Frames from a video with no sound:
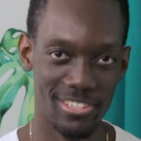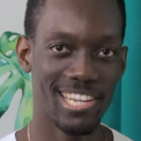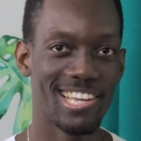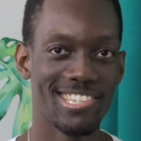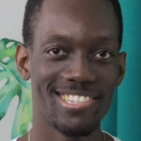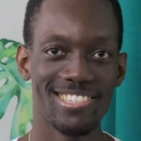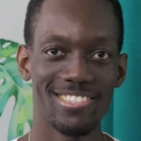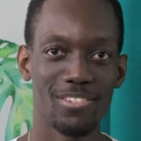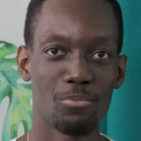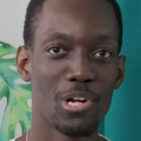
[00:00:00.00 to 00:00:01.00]
guest,
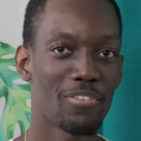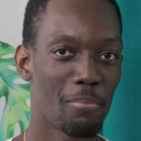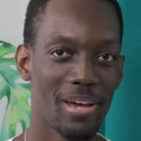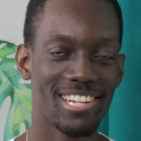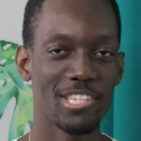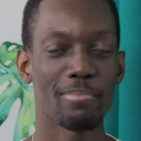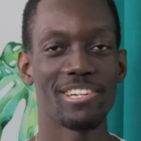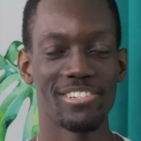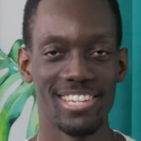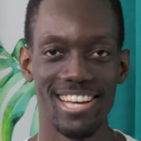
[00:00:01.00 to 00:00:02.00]
one of our many
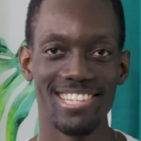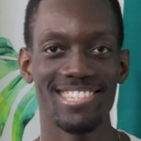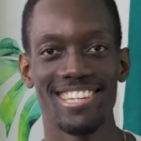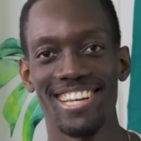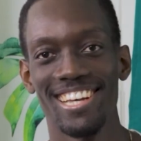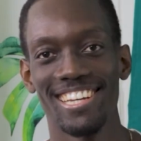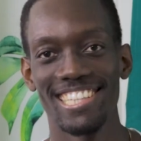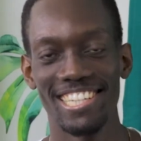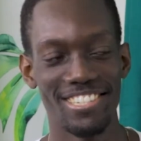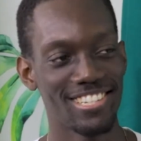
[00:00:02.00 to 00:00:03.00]
special guests.
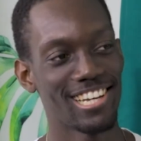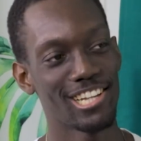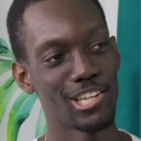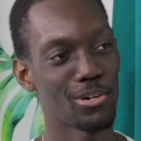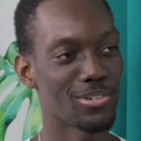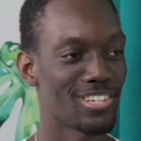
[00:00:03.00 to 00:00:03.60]
I'd like to say hello